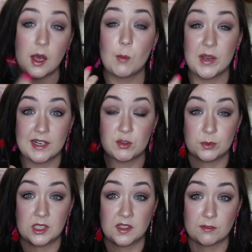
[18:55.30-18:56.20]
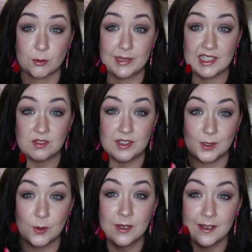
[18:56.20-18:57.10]
I might have to put this on for my next
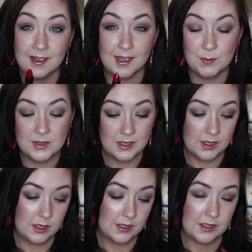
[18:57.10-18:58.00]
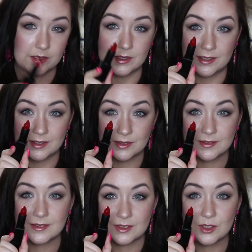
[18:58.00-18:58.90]
video. Yeah,
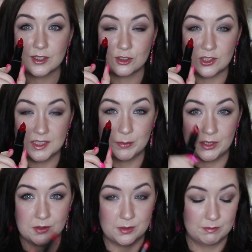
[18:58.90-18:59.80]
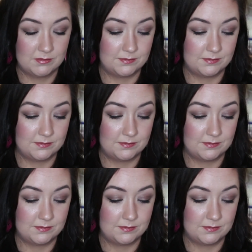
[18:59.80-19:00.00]
she's a beaut.